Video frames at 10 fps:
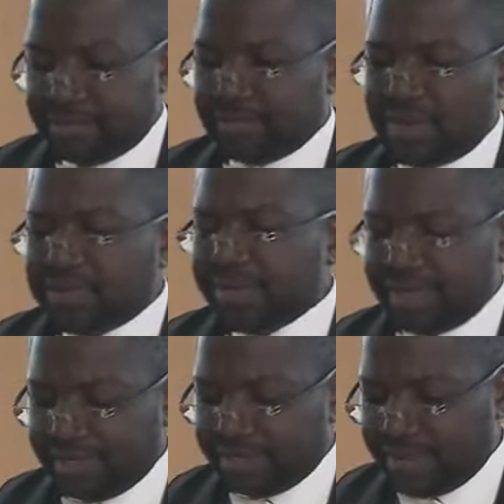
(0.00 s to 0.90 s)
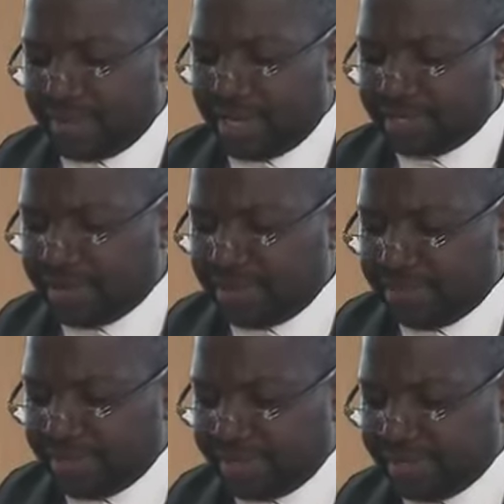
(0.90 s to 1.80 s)
1.3, Article
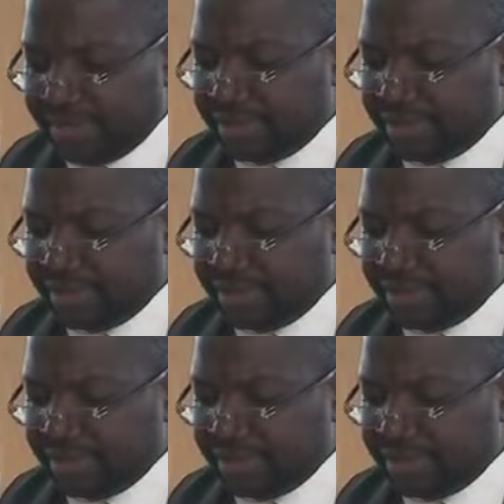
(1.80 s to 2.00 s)
1.3.